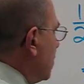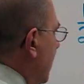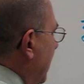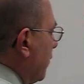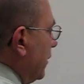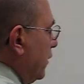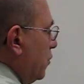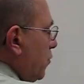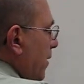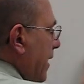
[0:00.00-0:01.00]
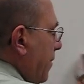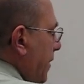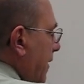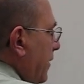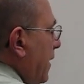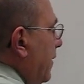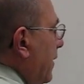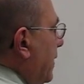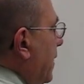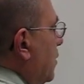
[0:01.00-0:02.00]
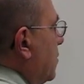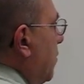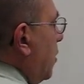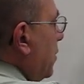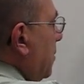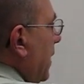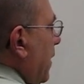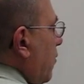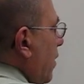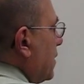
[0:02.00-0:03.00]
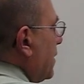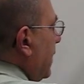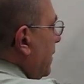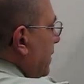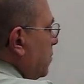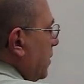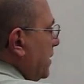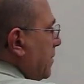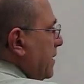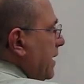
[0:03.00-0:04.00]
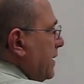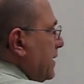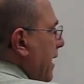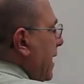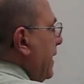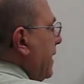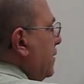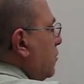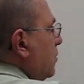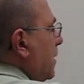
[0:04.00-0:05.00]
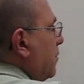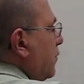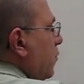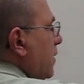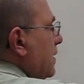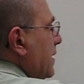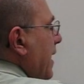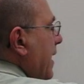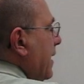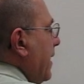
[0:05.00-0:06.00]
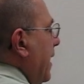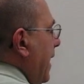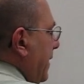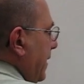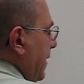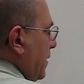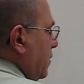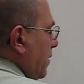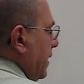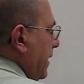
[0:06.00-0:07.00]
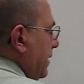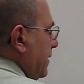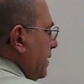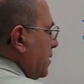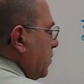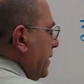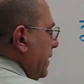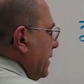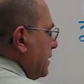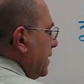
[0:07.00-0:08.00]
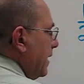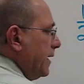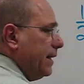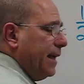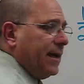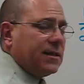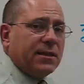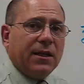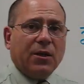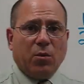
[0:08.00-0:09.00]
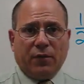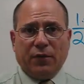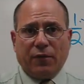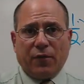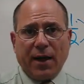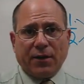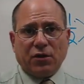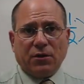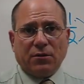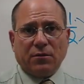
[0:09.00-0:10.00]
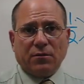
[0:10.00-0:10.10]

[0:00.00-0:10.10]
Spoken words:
so I really do recommend that they just multiply across like this. 1 times 8 is 8, and 2 times 4 is 8, and the answer again to this one is yes, equivalent fraction.